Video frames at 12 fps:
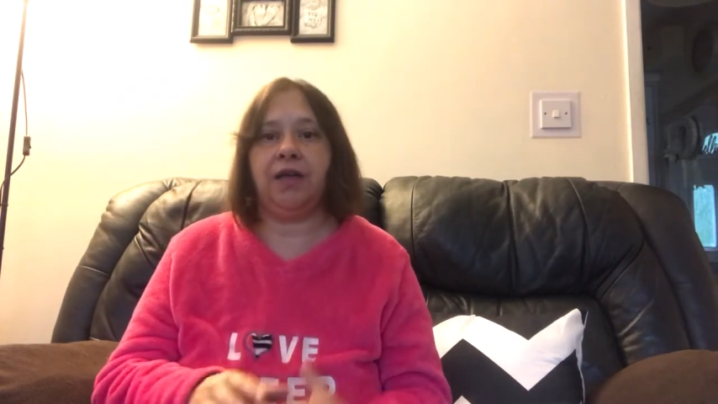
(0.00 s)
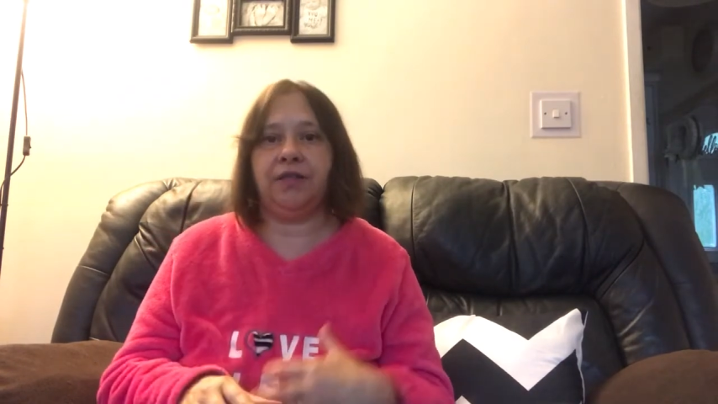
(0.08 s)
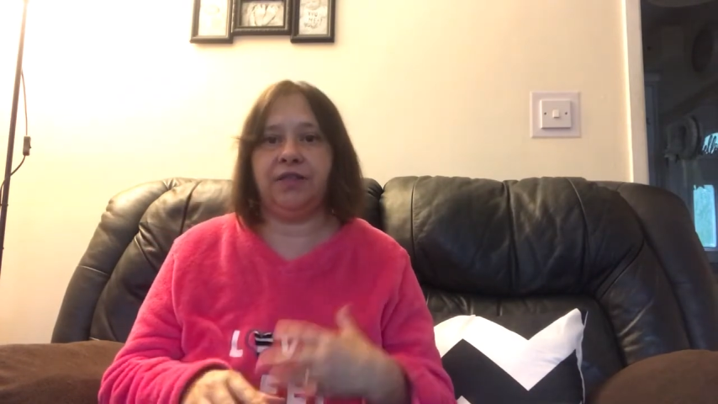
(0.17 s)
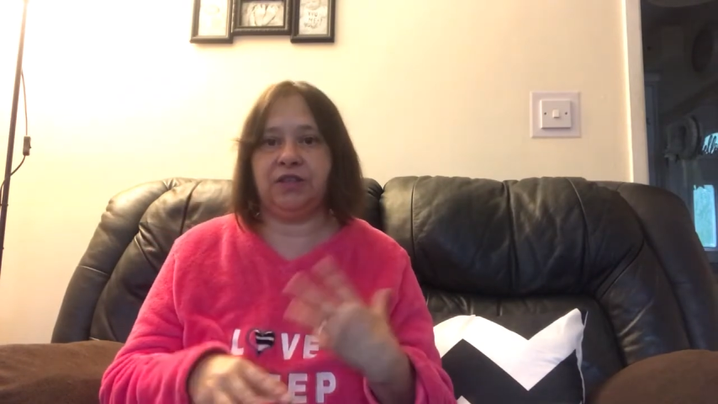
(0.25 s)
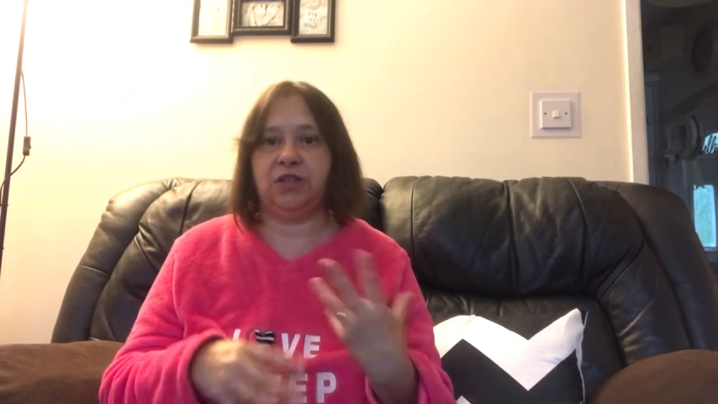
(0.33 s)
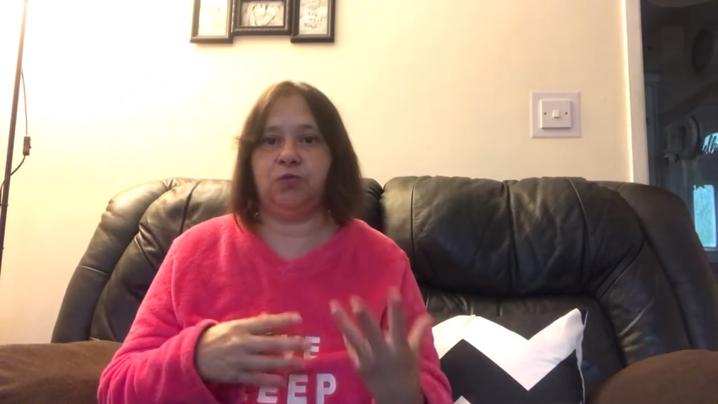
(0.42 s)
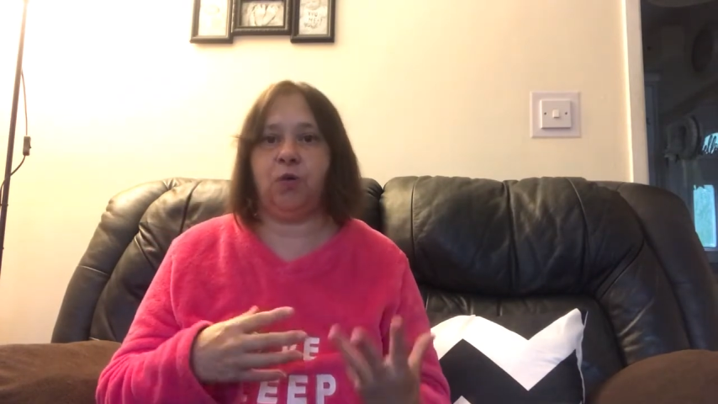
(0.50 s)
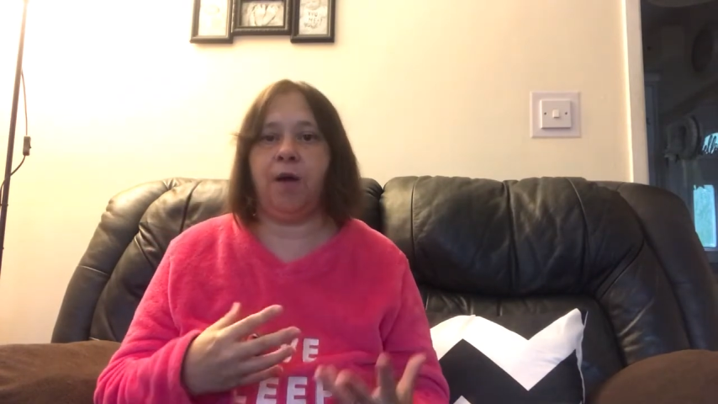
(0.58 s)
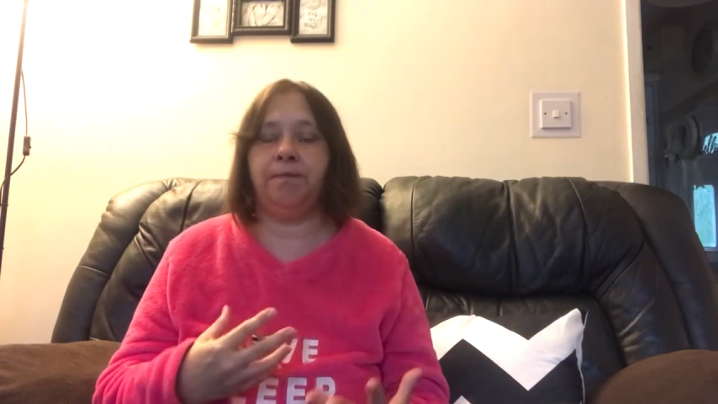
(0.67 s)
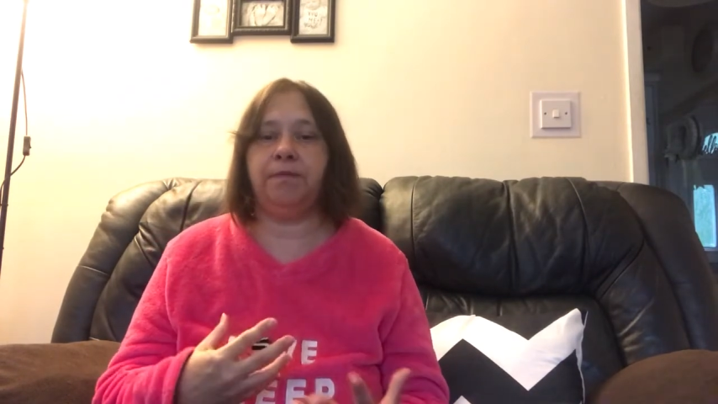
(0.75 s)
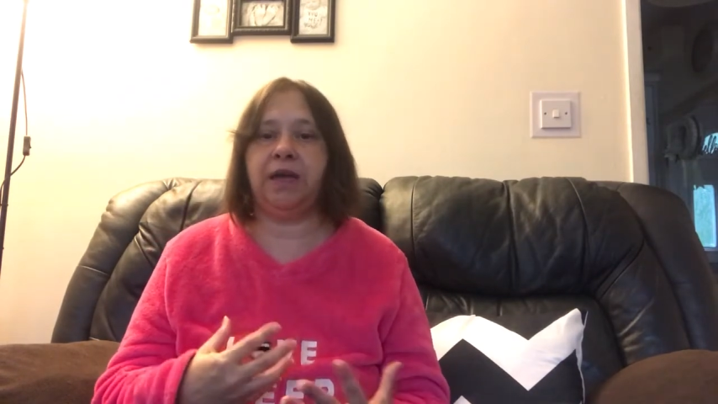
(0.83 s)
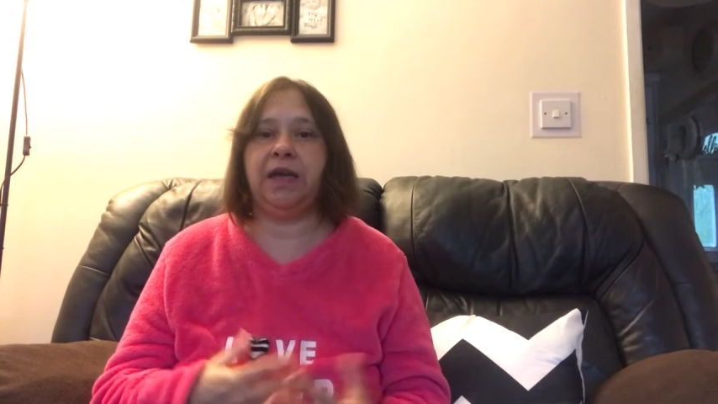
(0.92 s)
This is what I
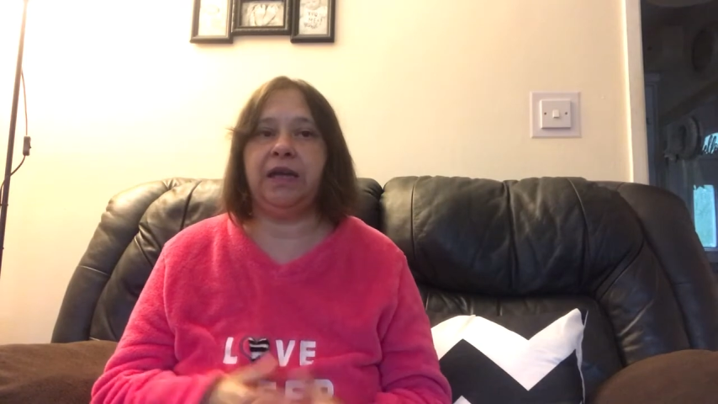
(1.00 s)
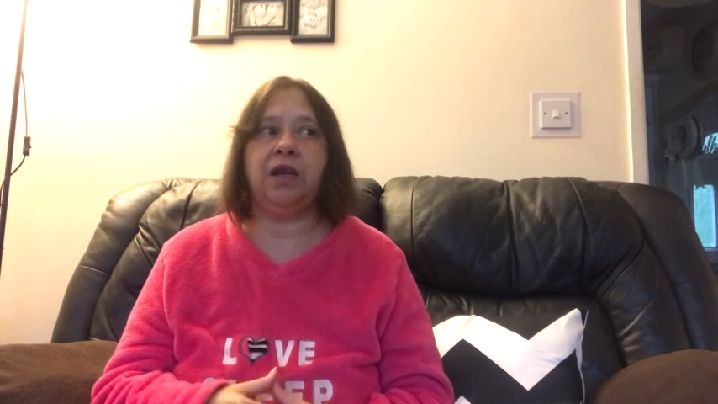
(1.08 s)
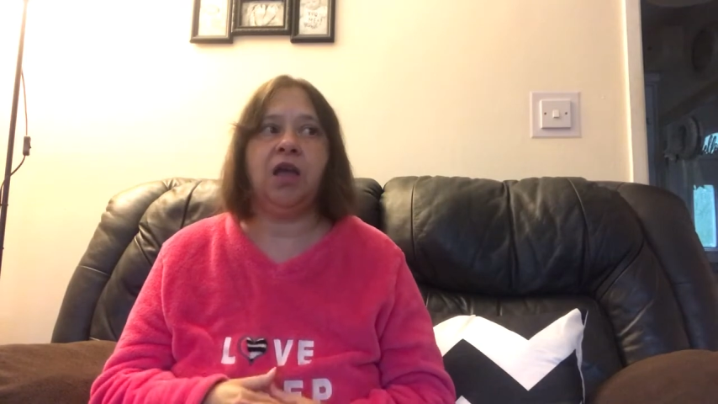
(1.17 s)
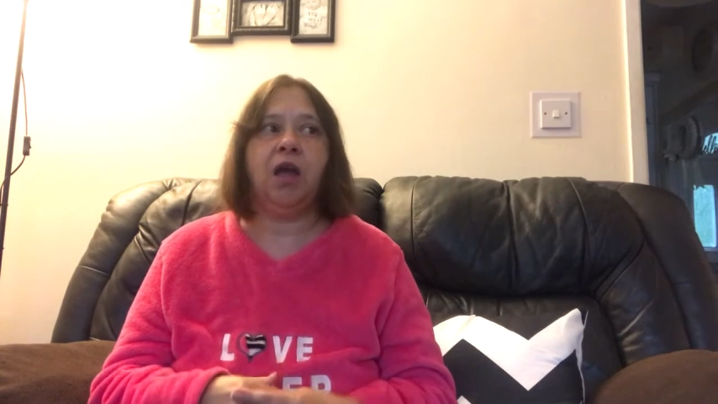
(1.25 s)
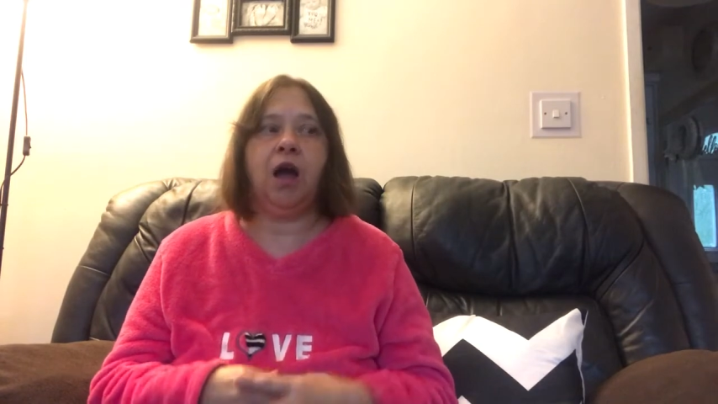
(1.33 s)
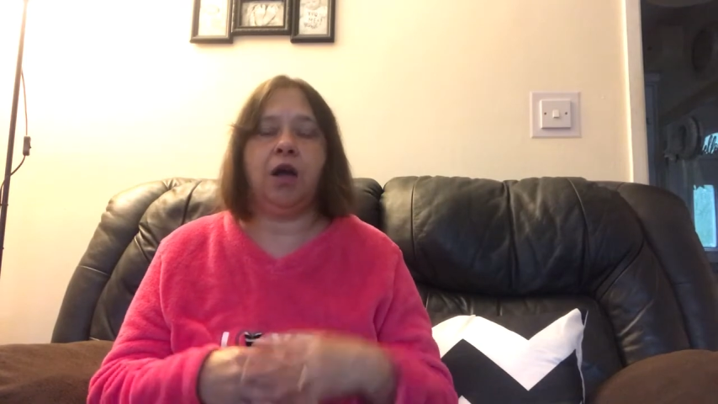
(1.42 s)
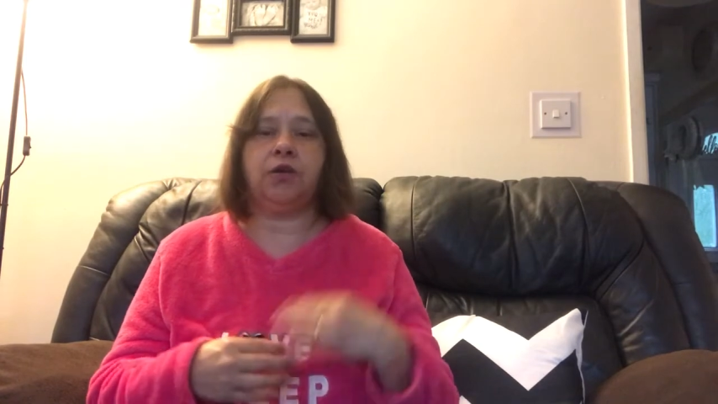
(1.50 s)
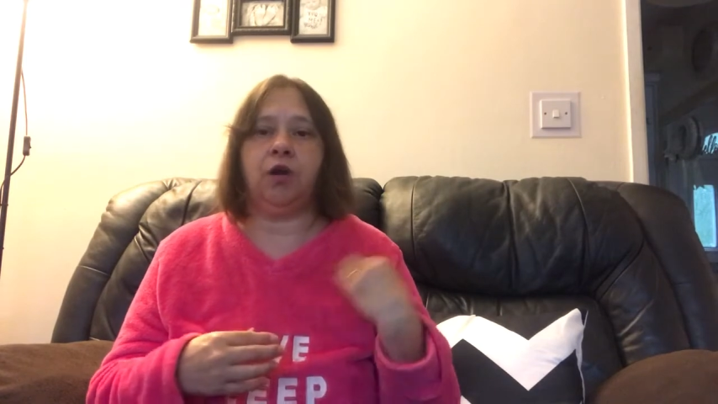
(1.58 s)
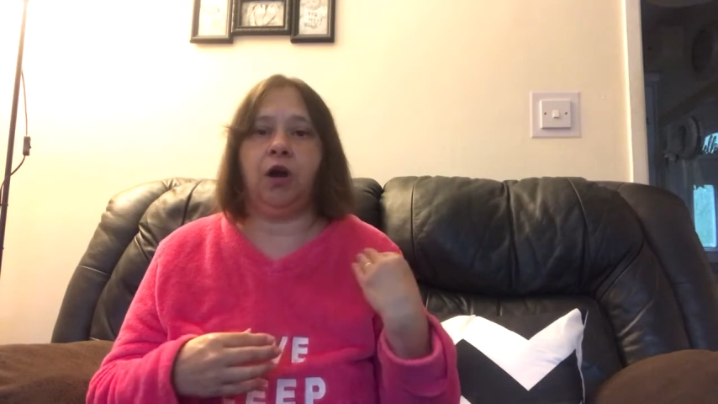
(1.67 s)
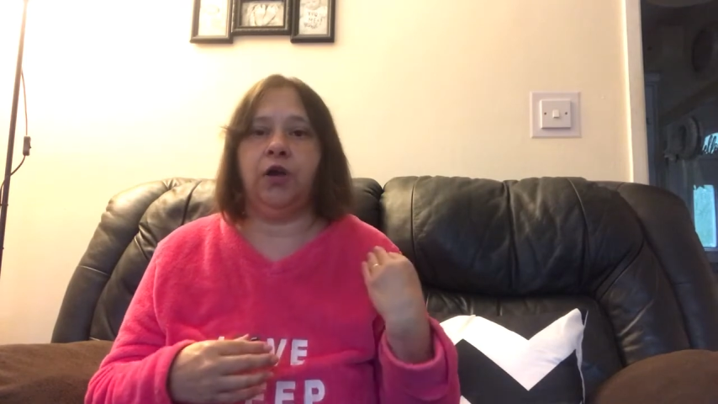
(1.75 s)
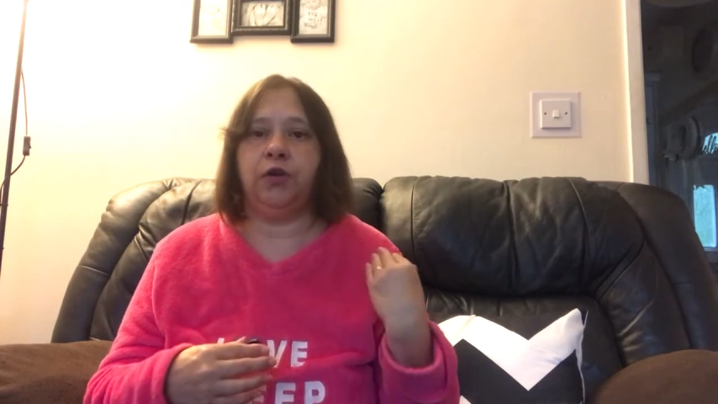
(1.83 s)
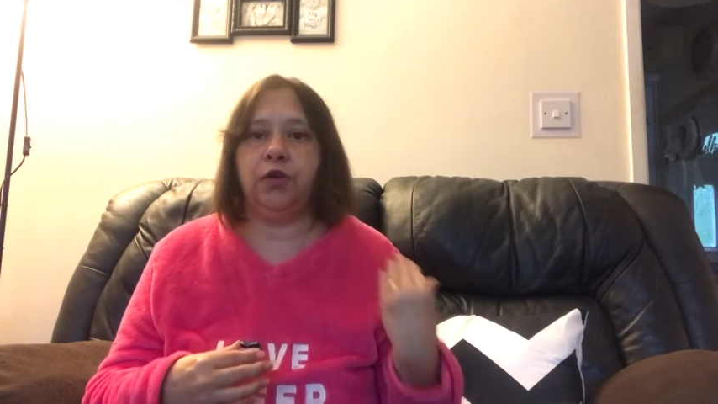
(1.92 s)
mean. I
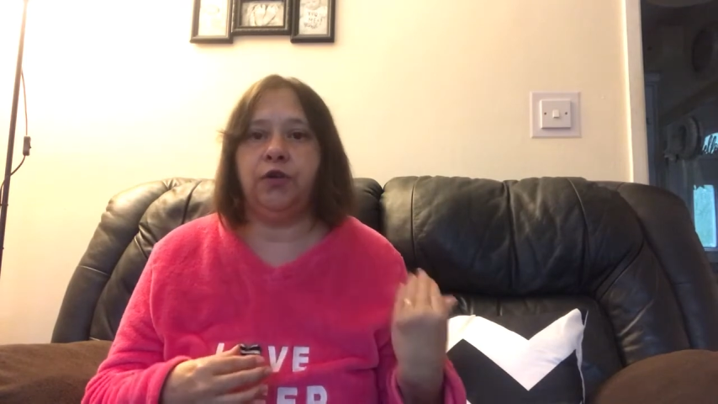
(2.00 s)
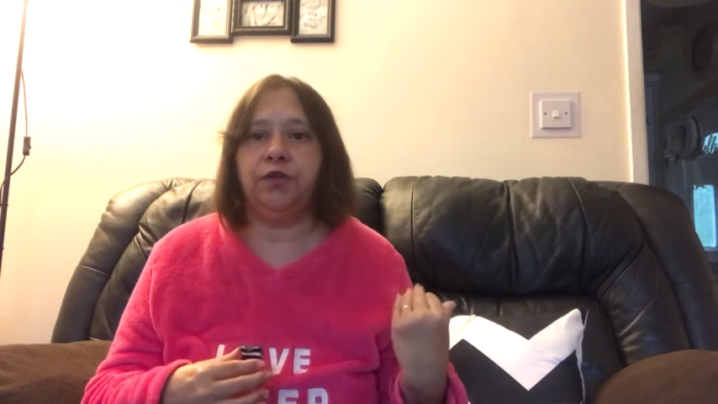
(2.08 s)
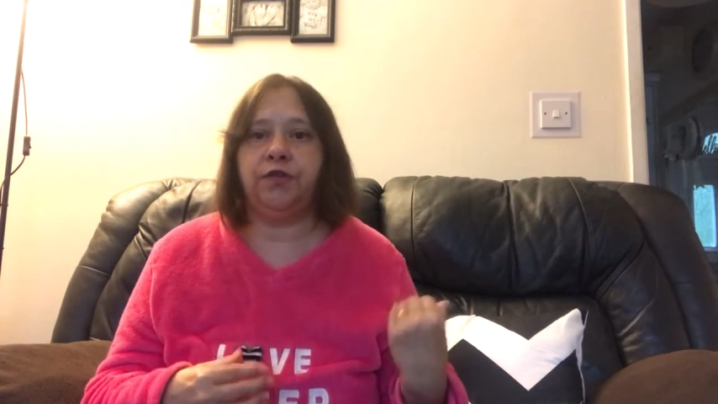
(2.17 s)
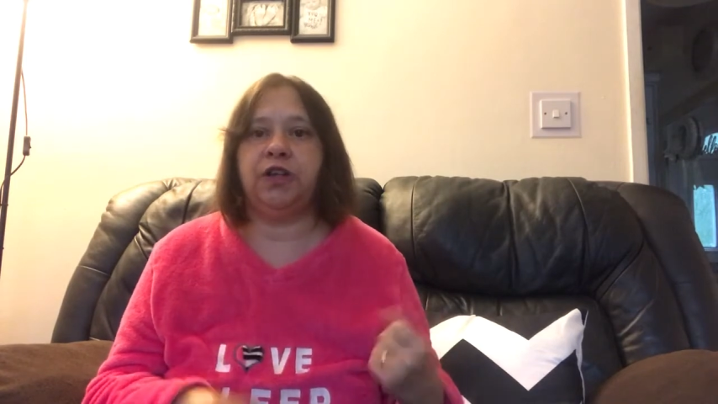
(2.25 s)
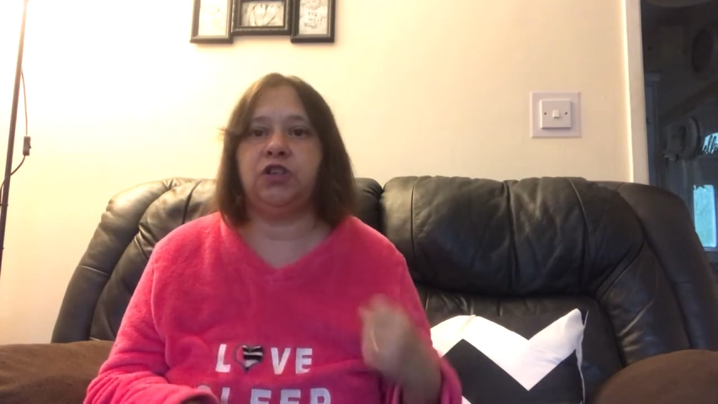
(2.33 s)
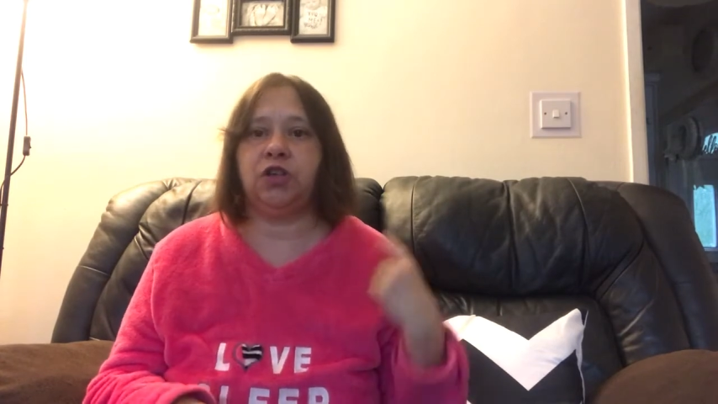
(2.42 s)
got a new fridge,